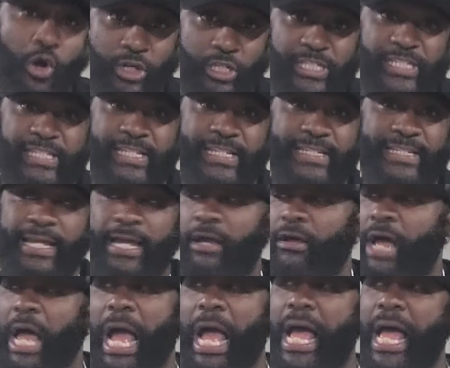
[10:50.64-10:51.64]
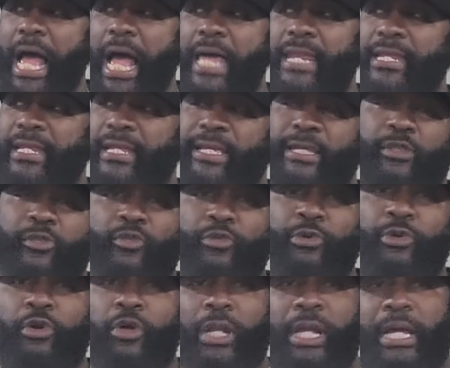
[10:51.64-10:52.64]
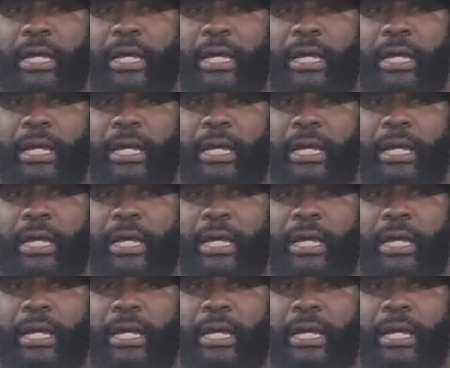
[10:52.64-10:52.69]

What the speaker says: sit down. I didn't get through it all. I